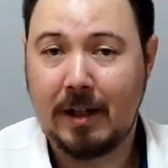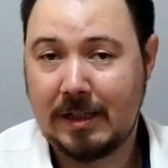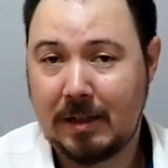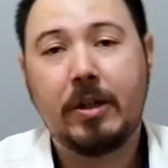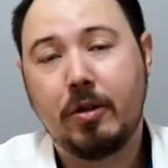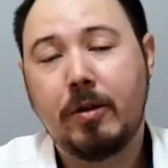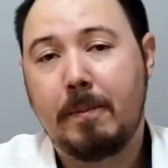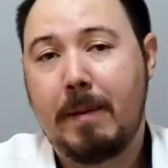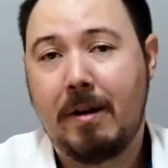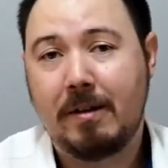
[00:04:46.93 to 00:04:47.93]
So when you do
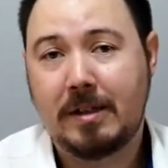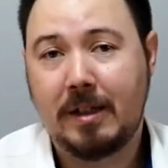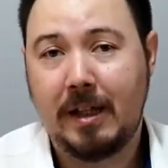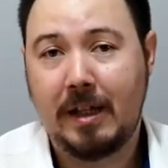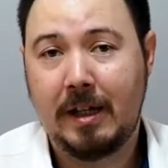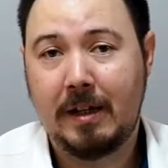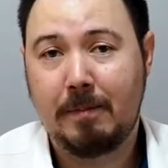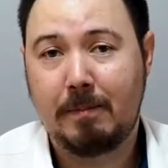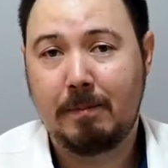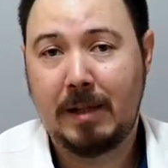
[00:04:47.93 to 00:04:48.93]
compare it to the
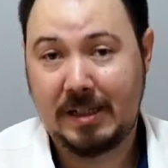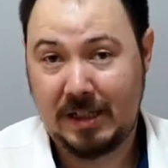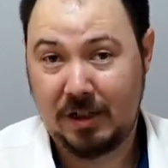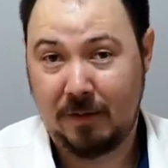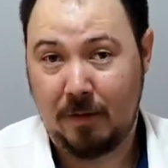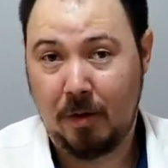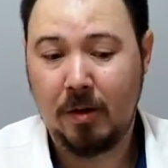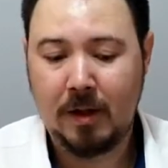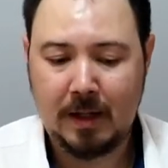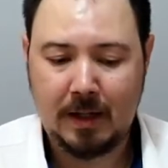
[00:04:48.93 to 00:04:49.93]
PlayStation
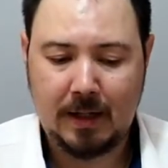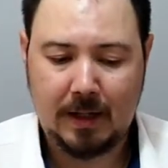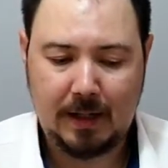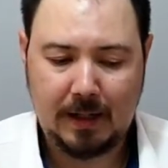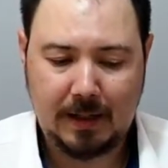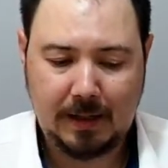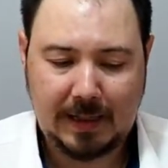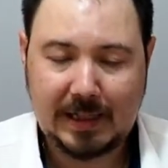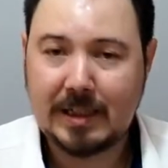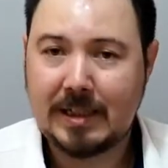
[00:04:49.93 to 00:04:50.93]
4,
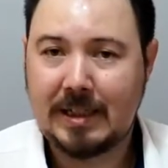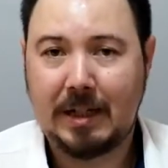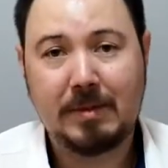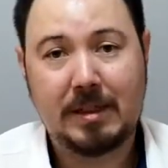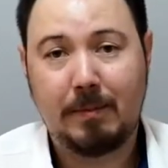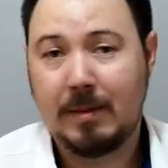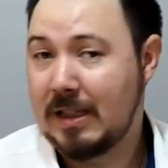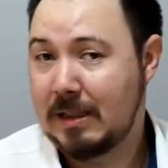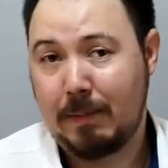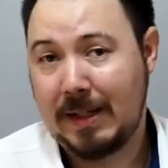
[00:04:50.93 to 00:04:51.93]

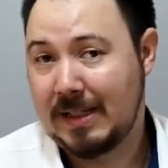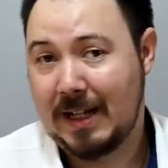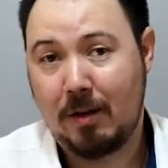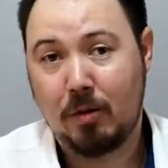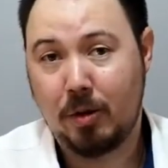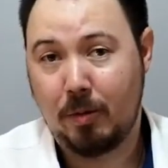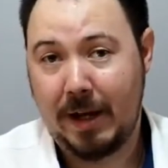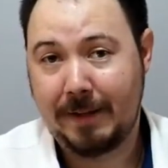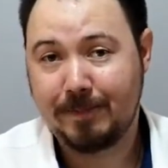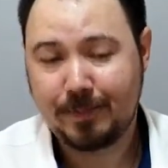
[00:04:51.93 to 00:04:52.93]
this beats it out all the way.